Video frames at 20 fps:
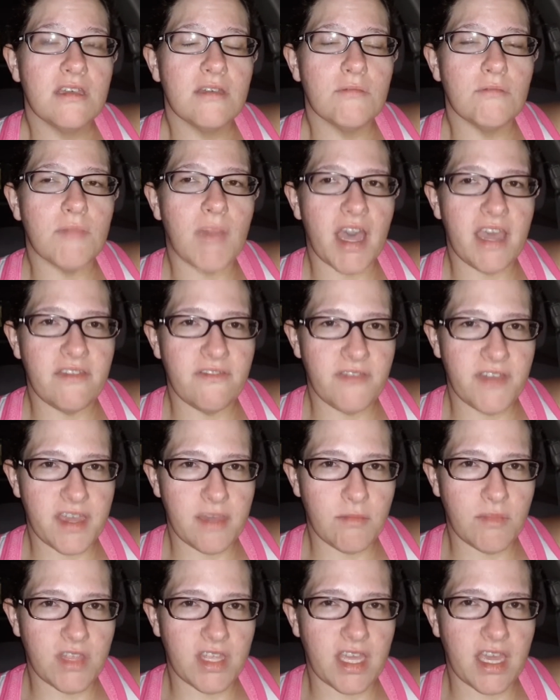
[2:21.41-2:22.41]
my
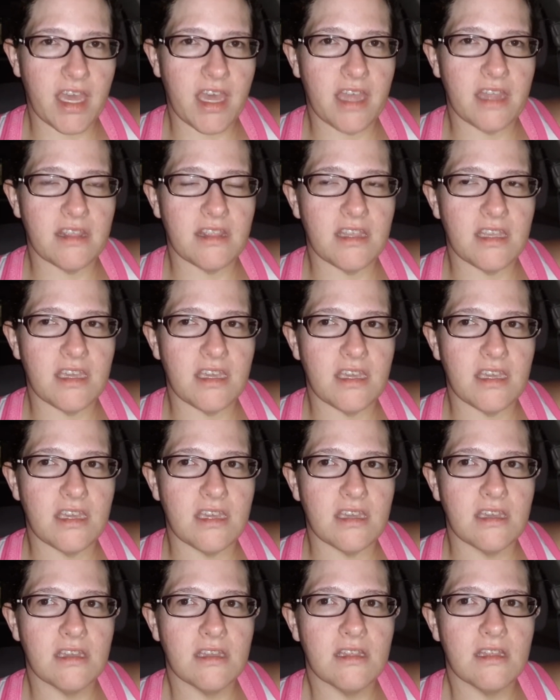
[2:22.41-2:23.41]
family at
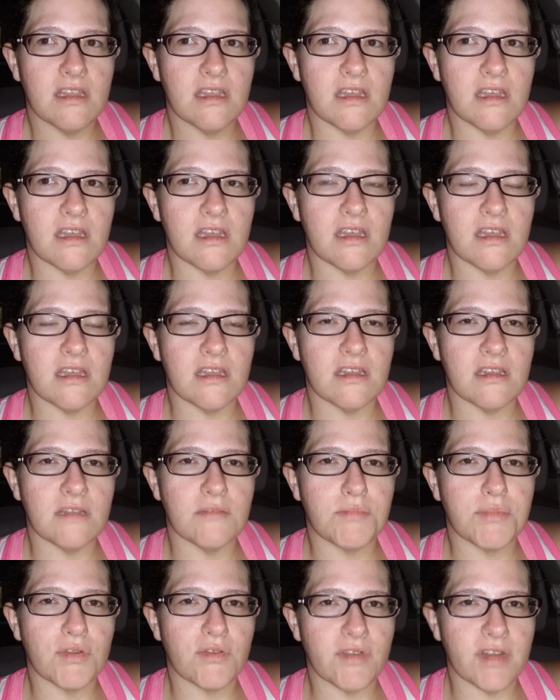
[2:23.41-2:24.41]
the, uh,
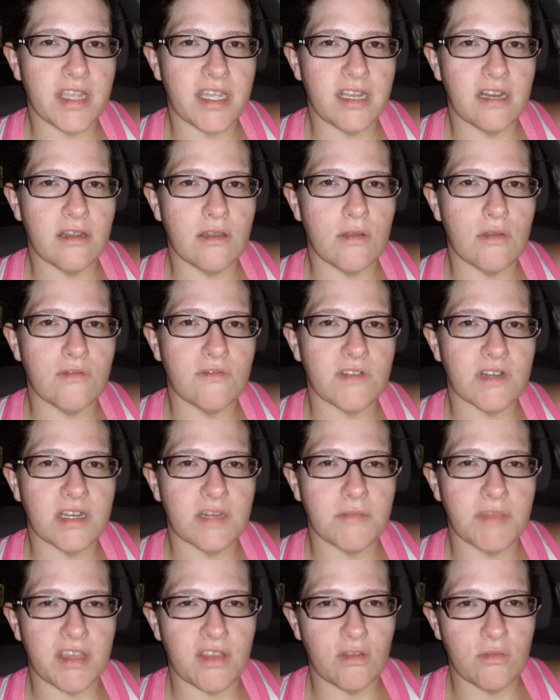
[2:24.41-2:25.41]
parade over
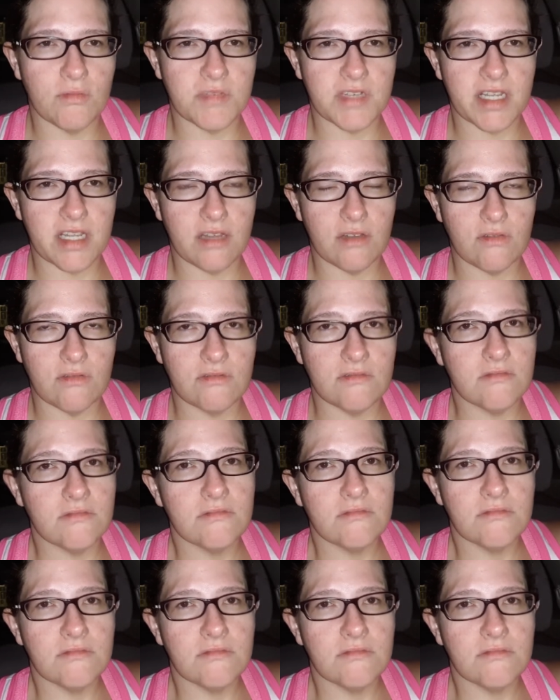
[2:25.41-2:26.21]
in my hometown.